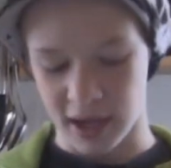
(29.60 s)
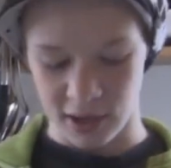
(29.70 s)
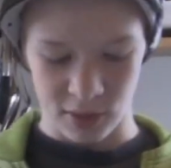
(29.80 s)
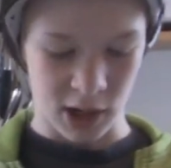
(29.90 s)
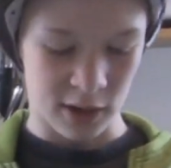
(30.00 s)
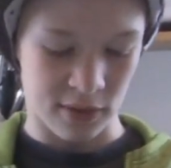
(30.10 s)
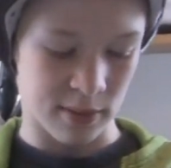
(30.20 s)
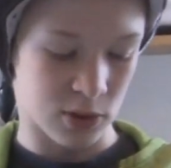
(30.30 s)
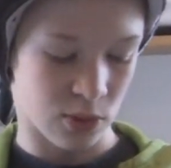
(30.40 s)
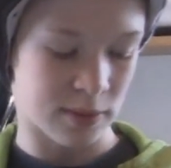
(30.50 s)
and we got it
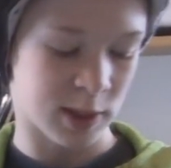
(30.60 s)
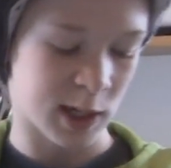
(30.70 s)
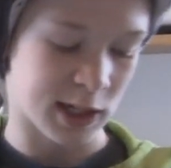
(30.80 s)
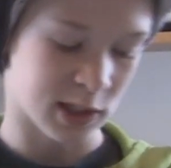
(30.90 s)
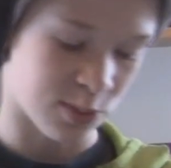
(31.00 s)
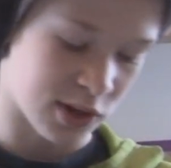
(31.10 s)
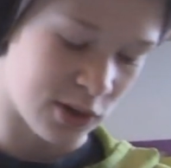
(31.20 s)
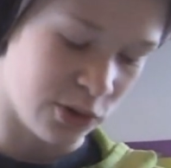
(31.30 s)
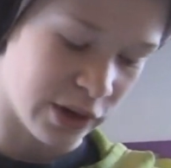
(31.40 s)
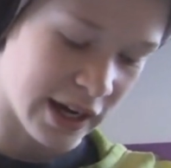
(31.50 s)
from his website. He's a pretty
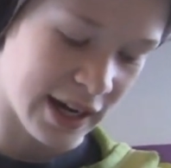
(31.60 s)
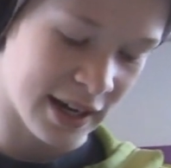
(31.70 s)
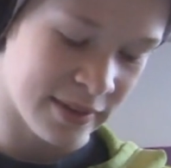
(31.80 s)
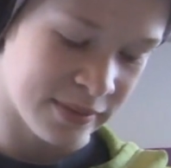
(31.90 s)
cool guy.